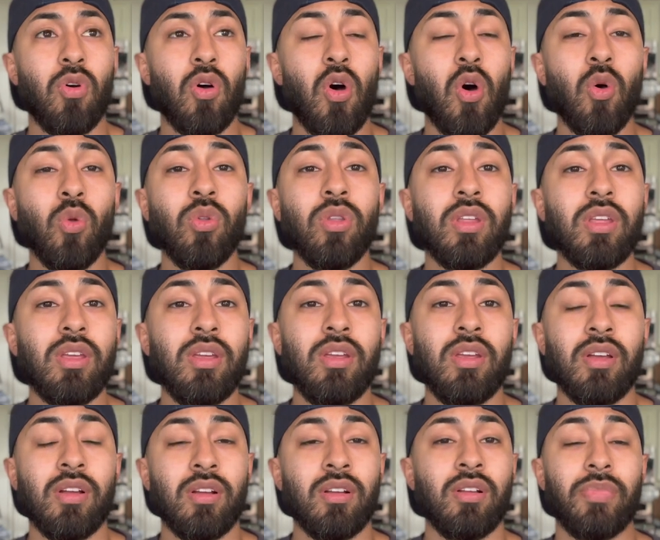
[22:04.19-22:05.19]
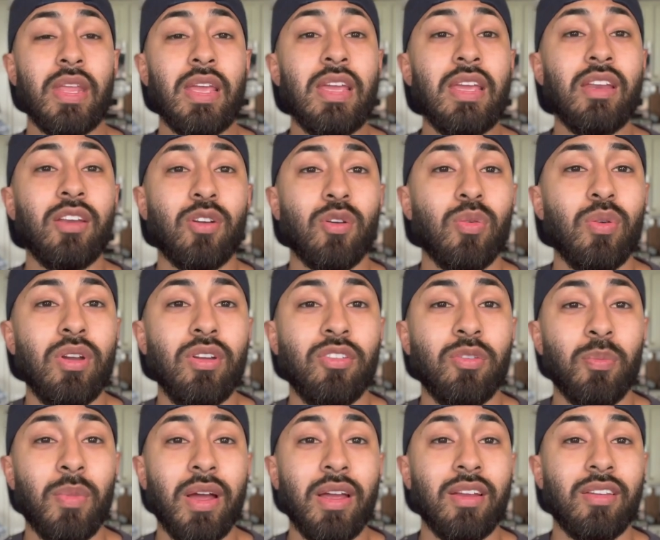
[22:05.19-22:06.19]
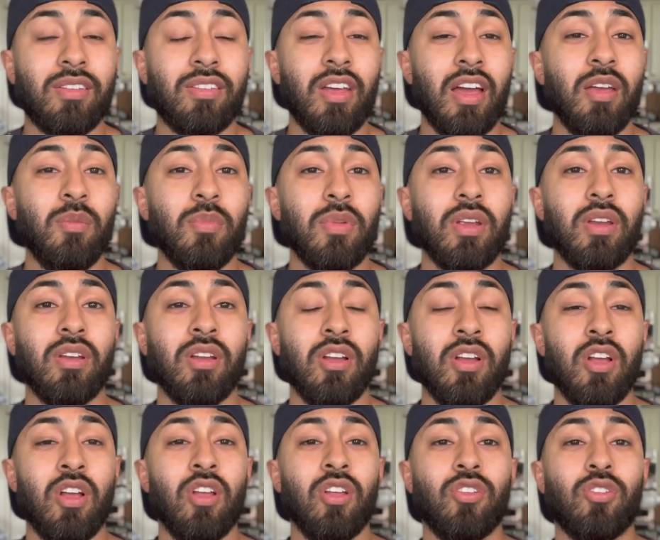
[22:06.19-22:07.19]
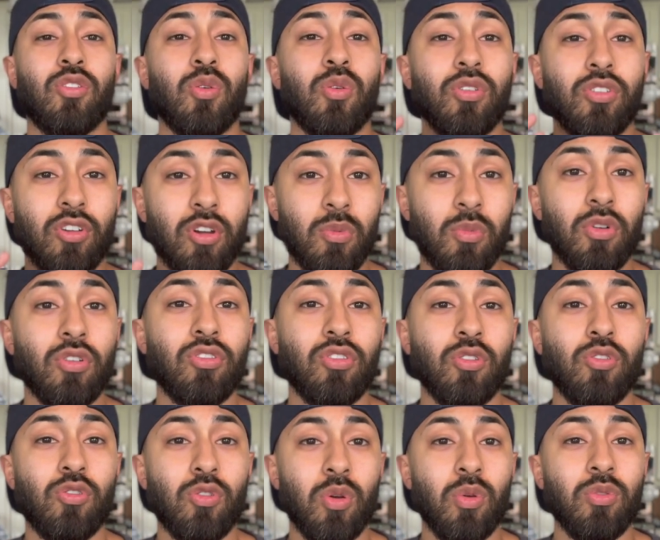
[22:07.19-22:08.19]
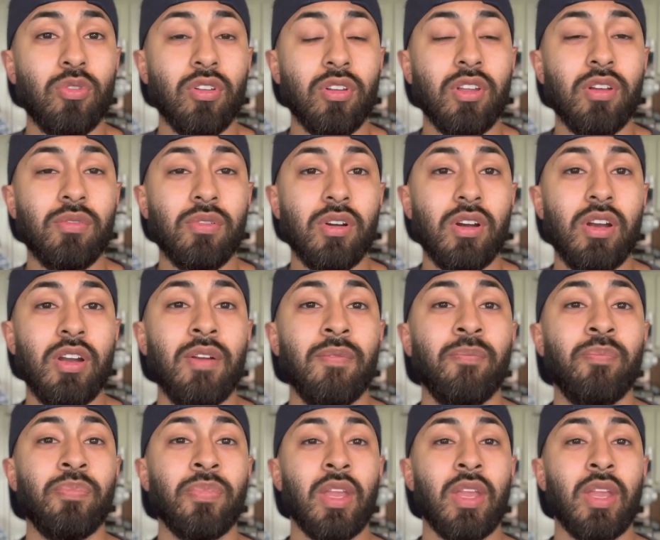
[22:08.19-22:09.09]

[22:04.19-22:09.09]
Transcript: only increased my excitement towards commercial drone delivery,